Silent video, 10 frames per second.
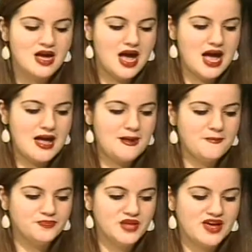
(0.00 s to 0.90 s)

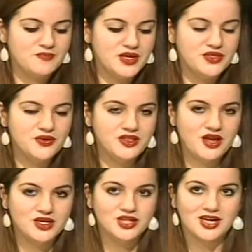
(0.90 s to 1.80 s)
I've been through a
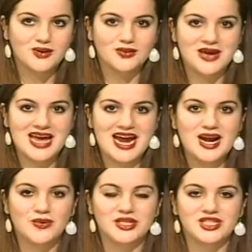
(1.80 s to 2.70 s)
long journey with my
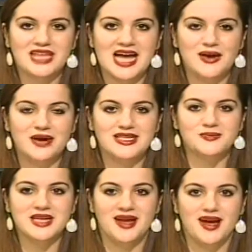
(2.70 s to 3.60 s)
hair, which now has
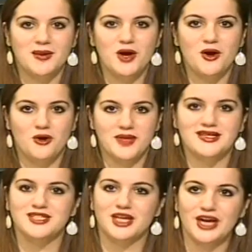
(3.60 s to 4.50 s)
become a
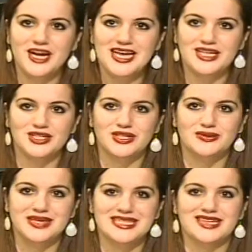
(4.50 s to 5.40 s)
Homeland Security issue
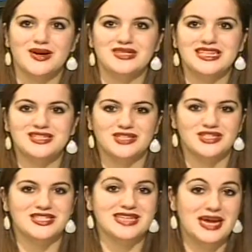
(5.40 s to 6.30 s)
because I always get
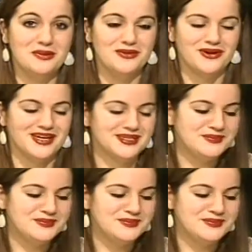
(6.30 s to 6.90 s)
searched at the airport.